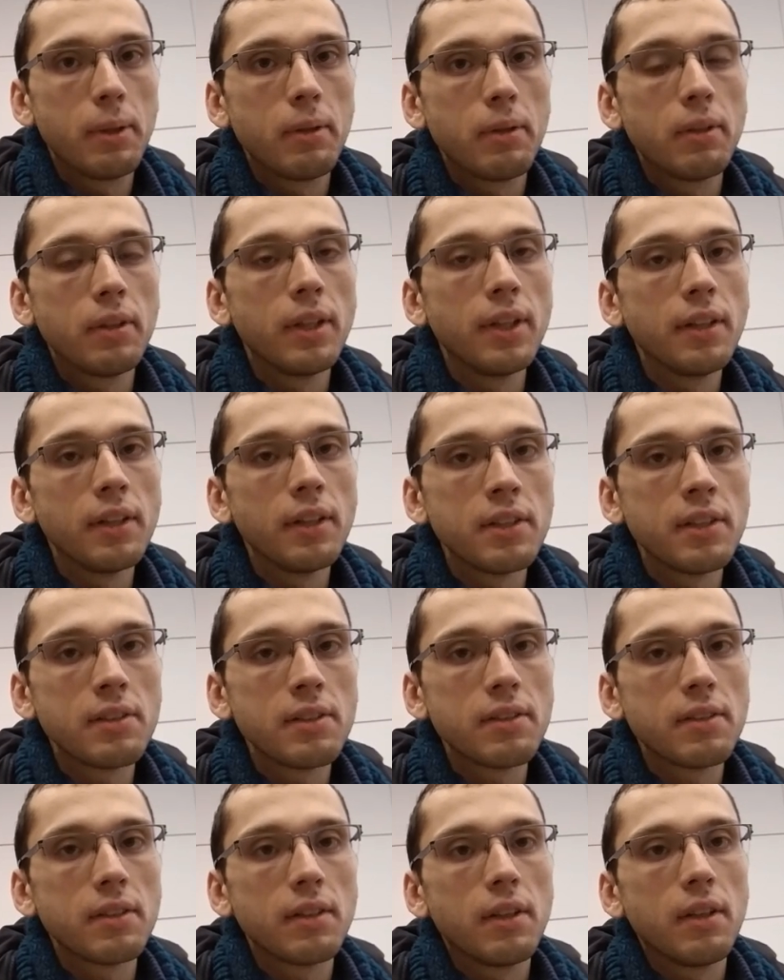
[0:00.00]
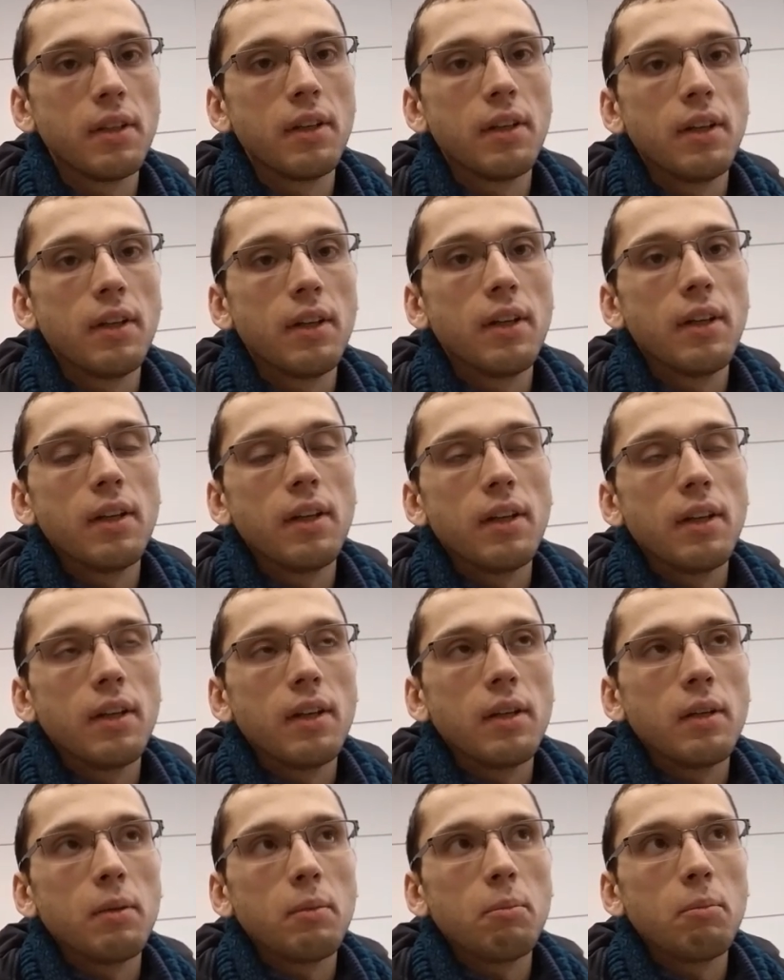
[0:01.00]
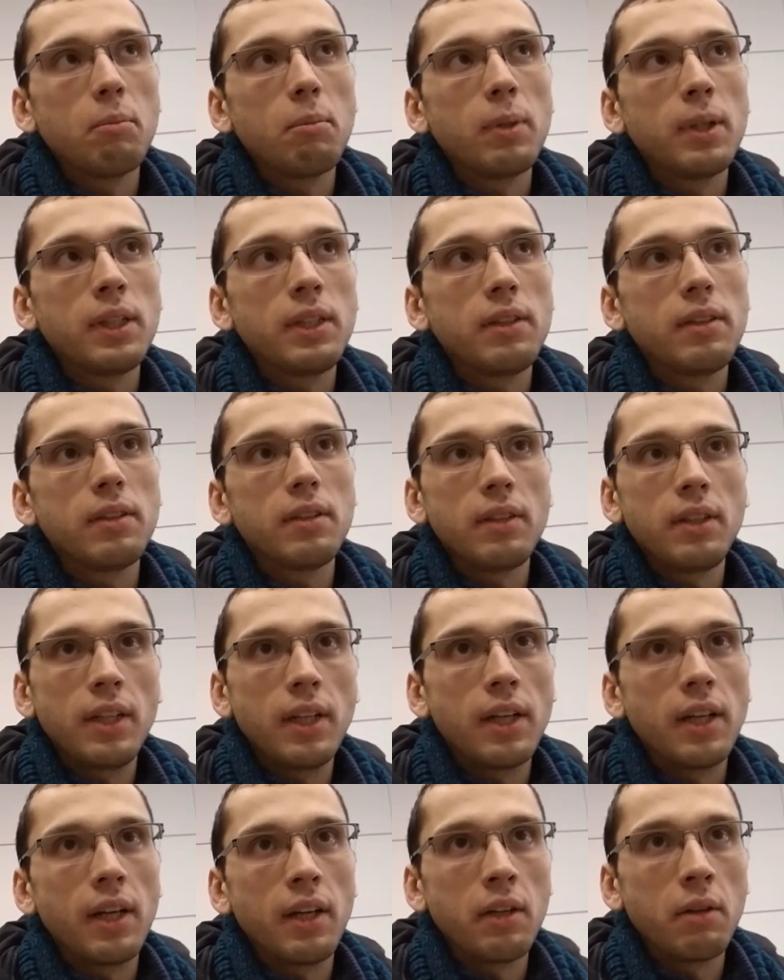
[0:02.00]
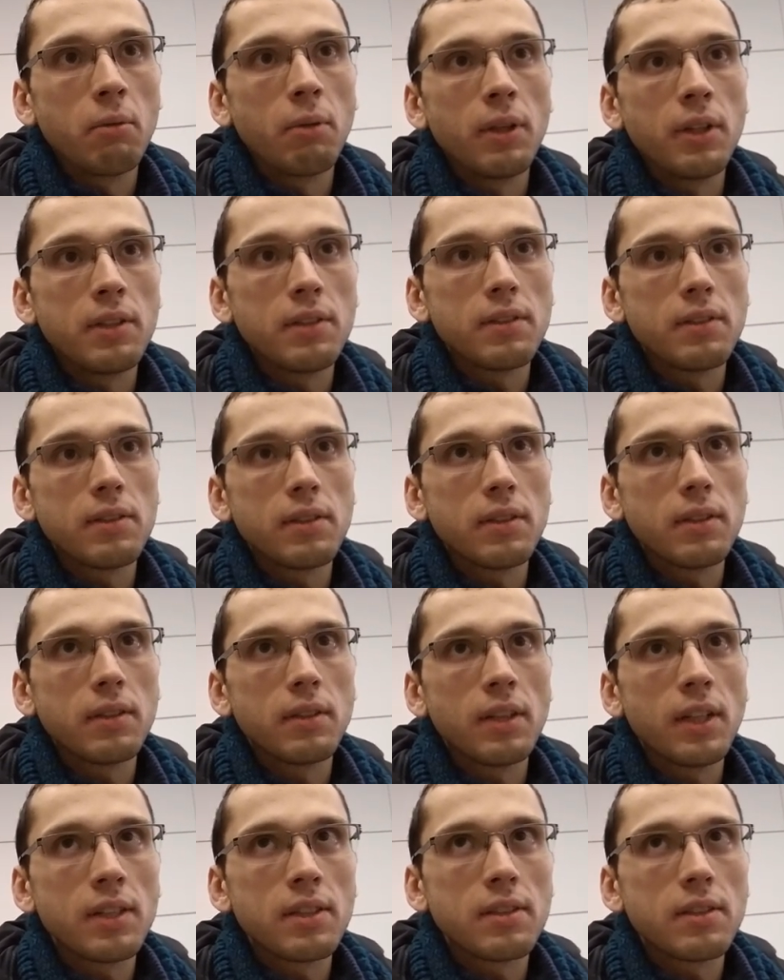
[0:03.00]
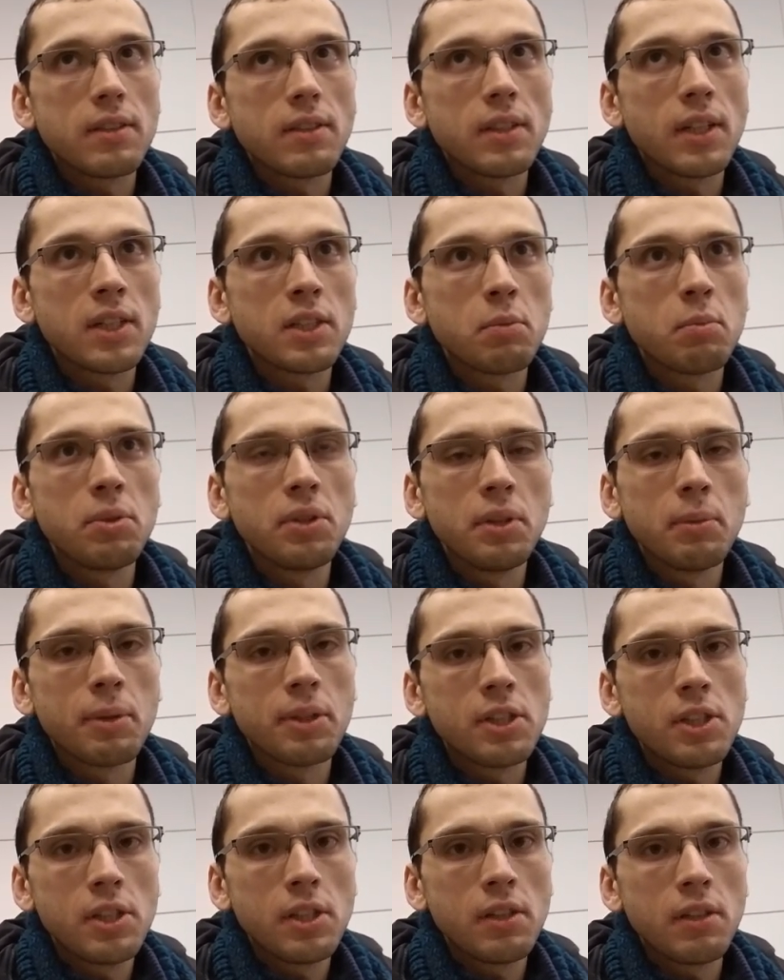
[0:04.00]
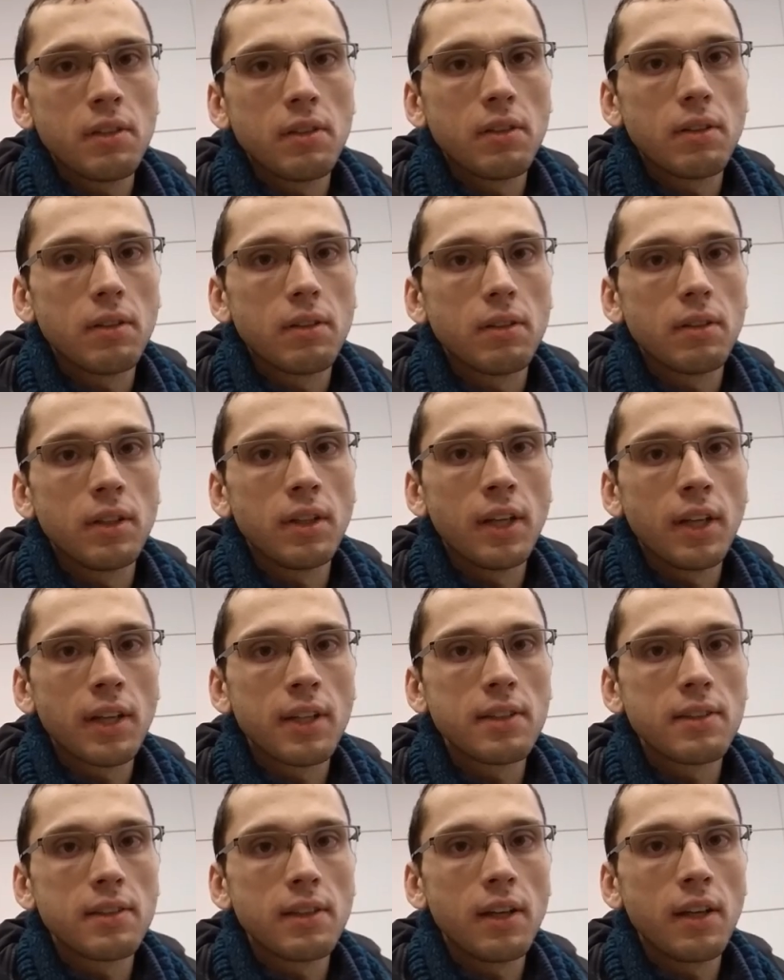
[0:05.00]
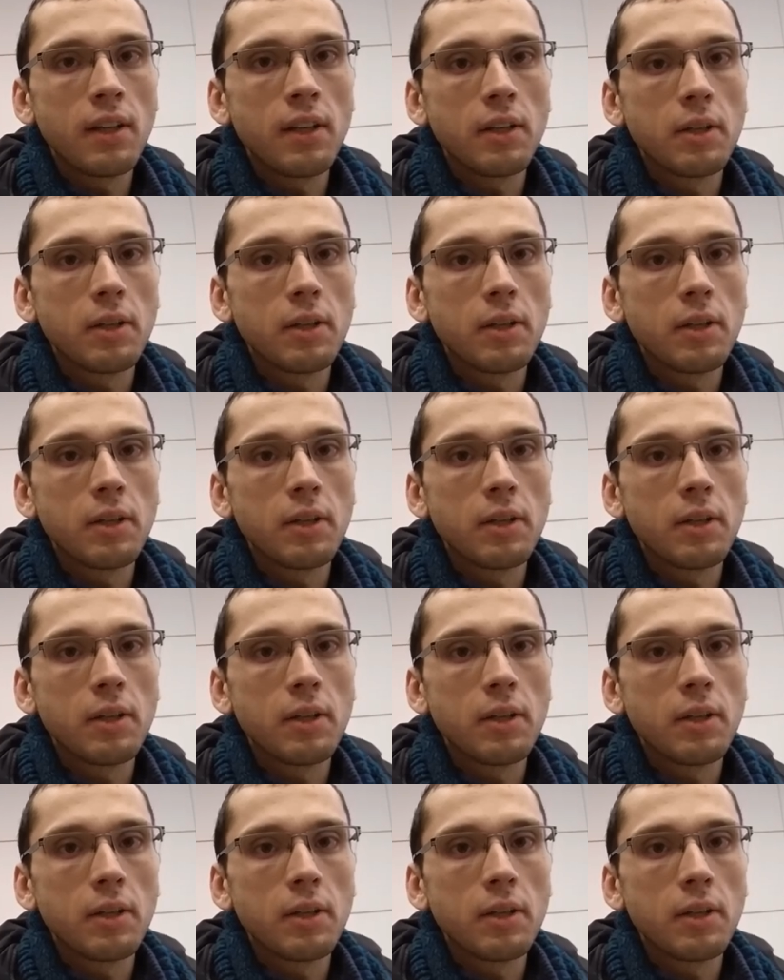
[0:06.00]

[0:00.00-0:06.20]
than this. But yeah, anyways, that's pretty much it that I can say.